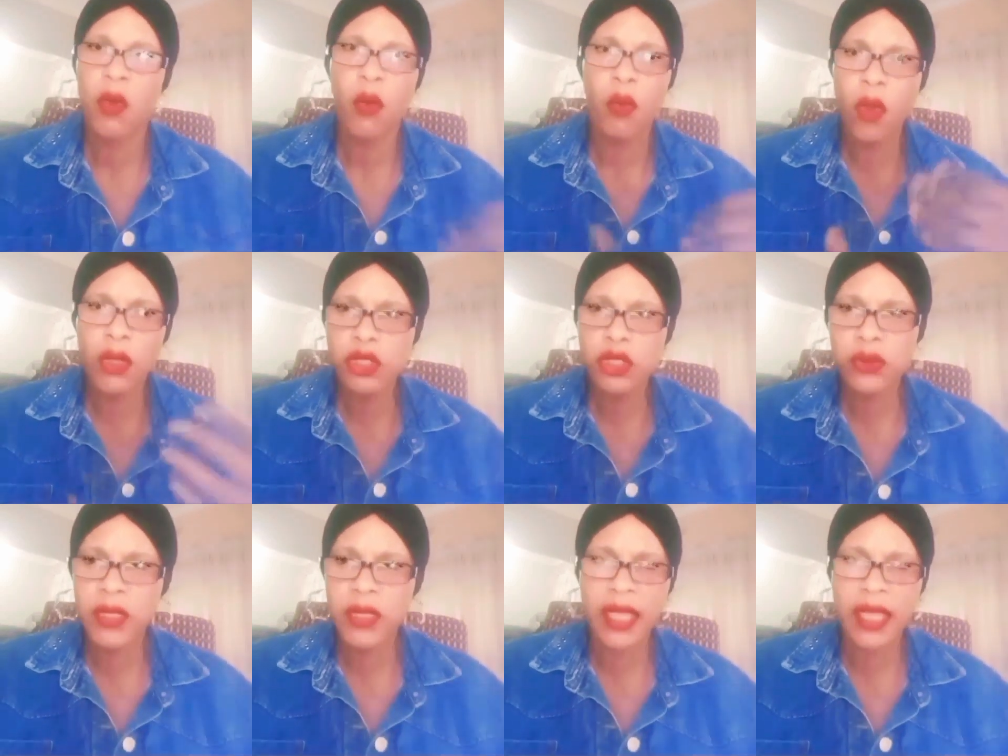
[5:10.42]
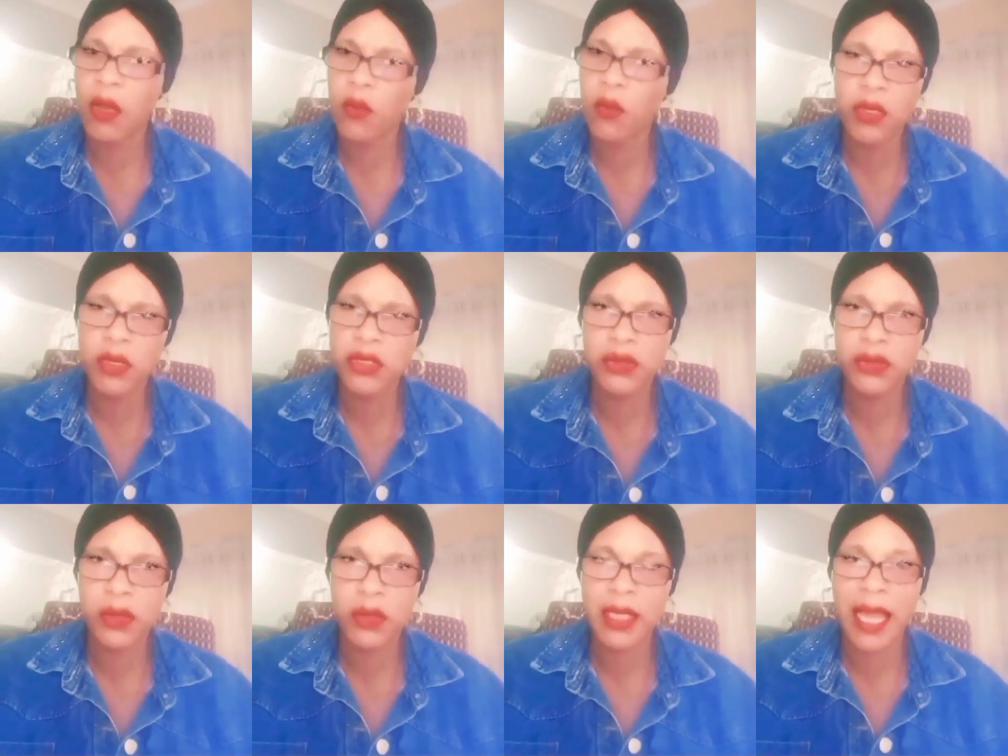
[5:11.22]
what you like and what you
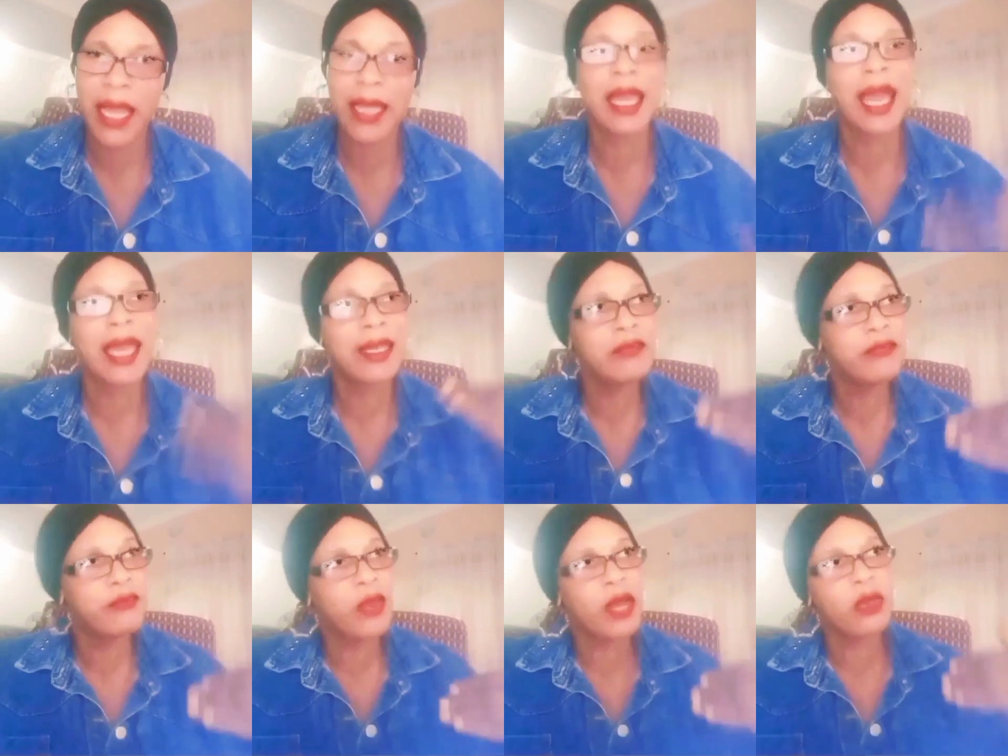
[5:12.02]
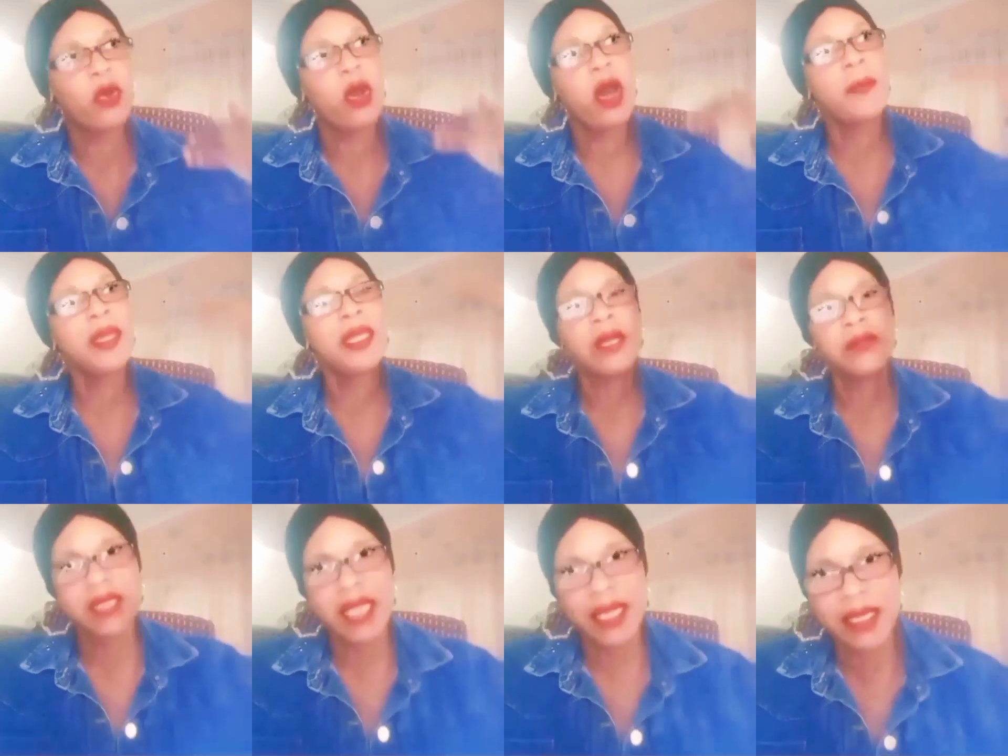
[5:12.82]
don't like. And if you are coming
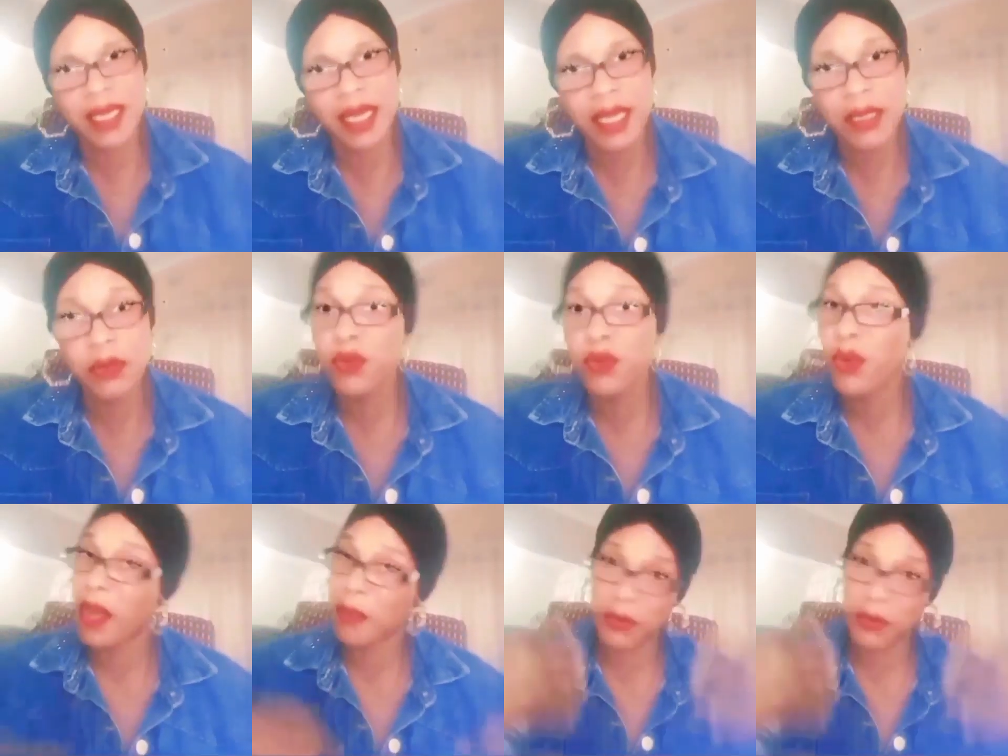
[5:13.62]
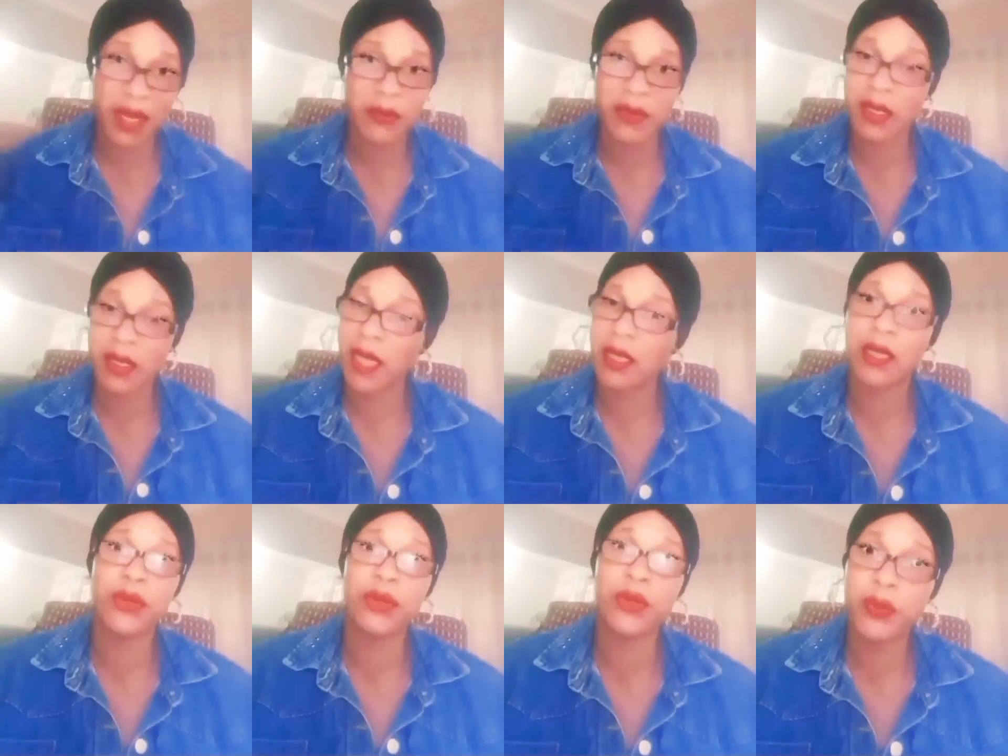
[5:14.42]
out again, you are appearing like
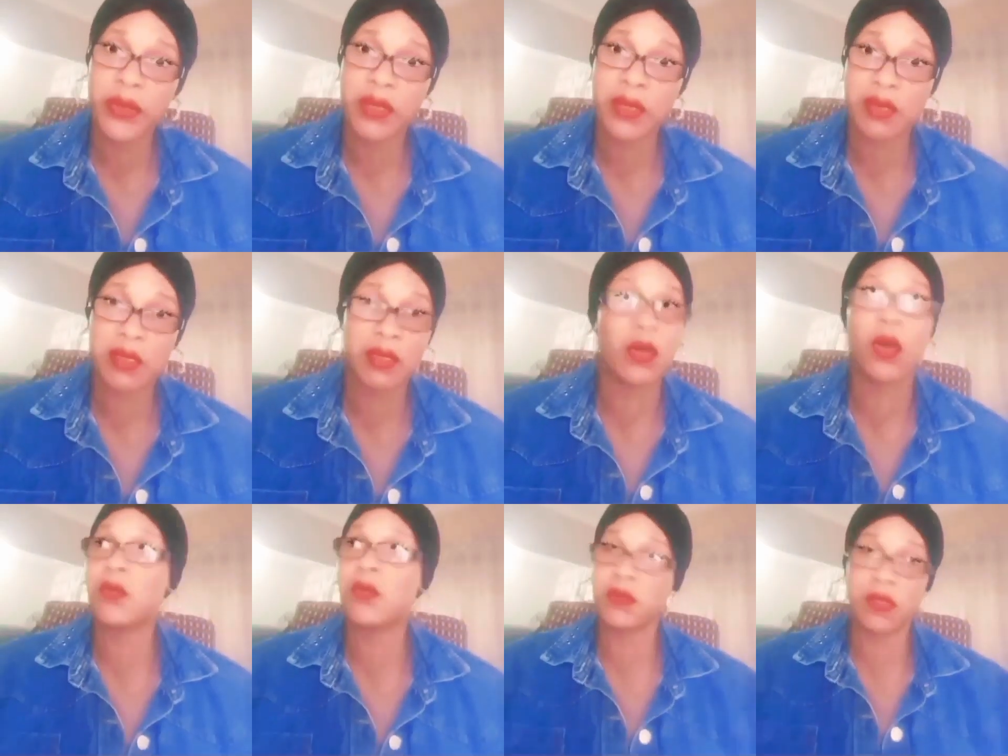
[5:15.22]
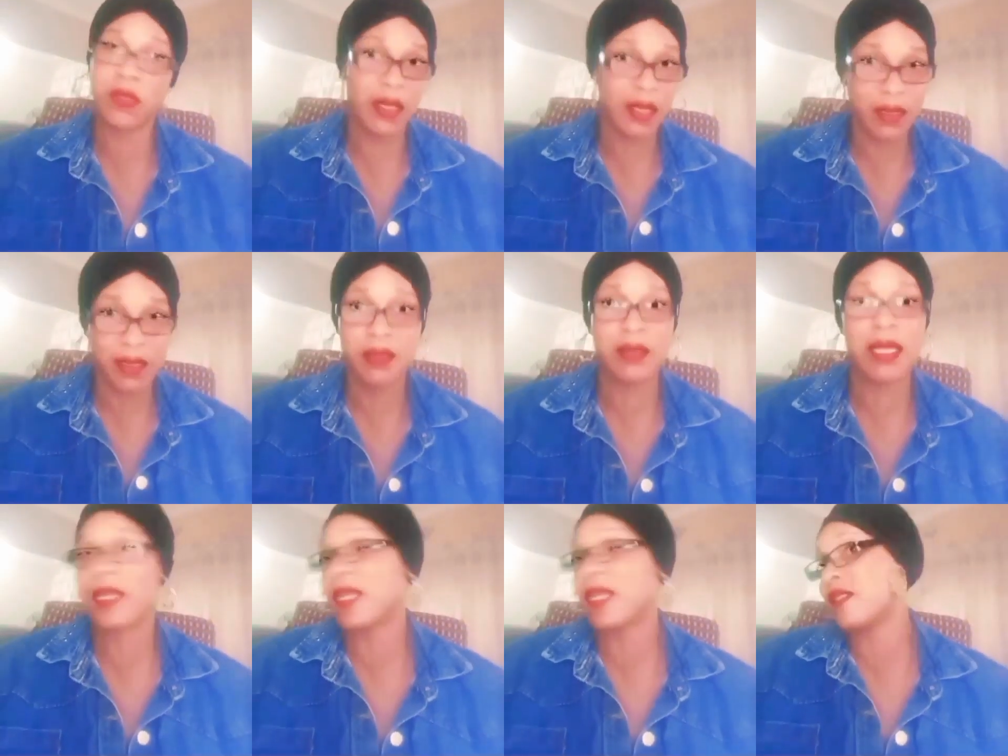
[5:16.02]
a new person altogether,
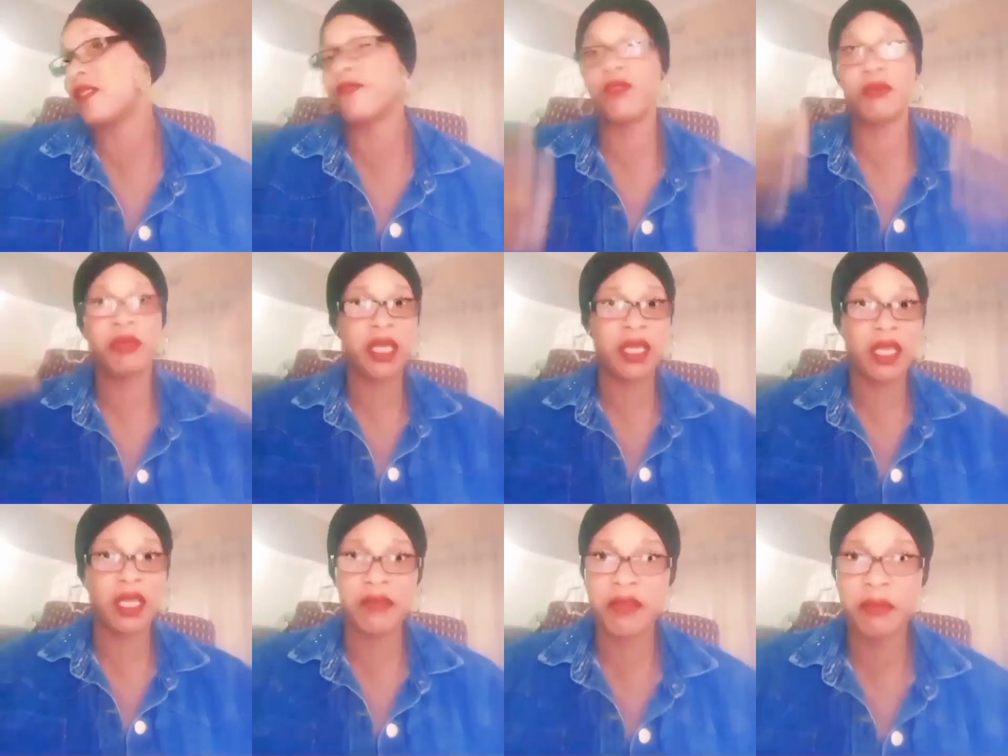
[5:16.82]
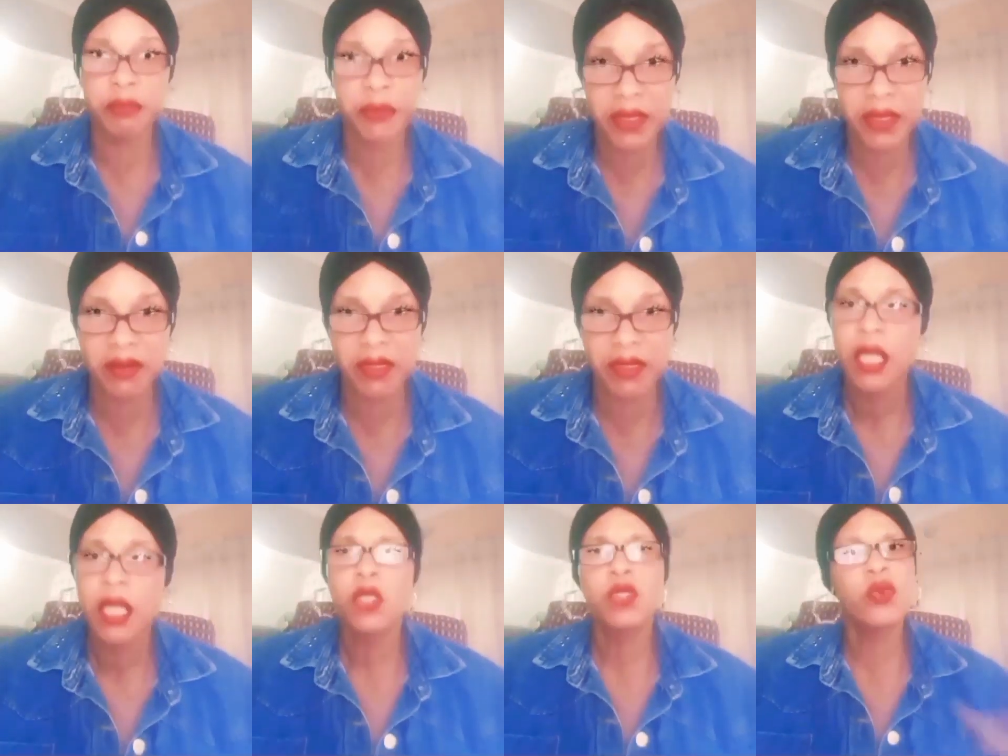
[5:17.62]
like as if you've been given birth.
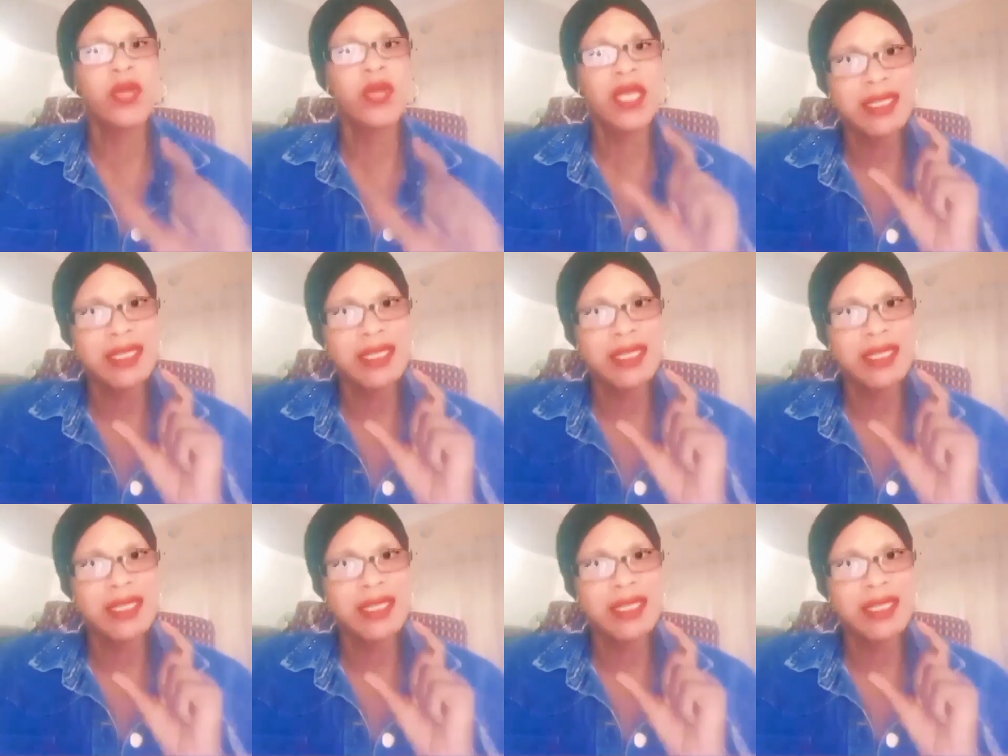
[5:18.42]
So it